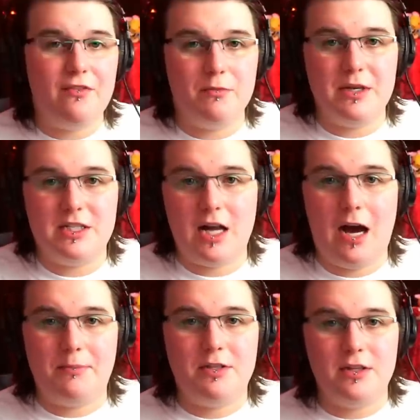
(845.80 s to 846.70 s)
never be
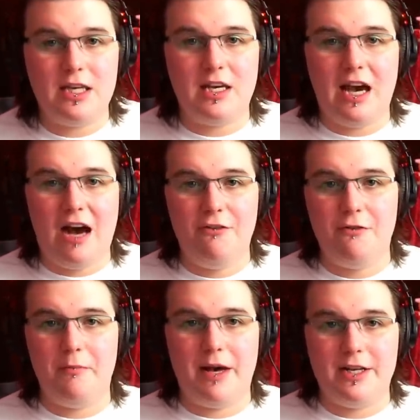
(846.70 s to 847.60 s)
stopped. The
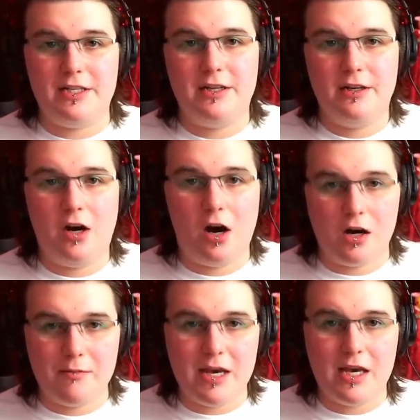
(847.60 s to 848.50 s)
alphabet
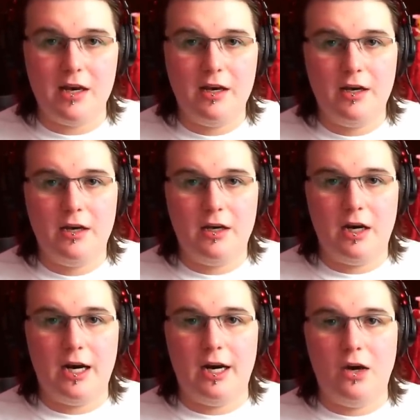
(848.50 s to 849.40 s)
army
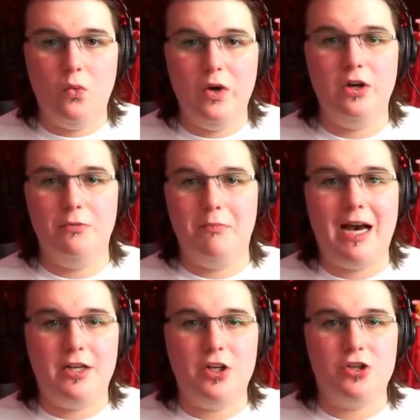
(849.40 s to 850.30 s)
uh, will
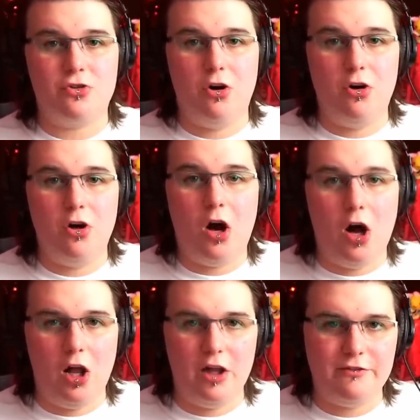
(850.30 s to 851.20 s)
mind control
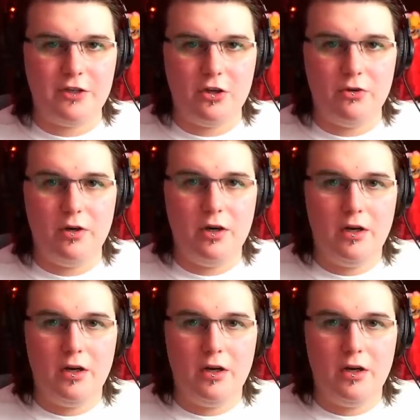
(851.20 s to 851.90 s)
all of you.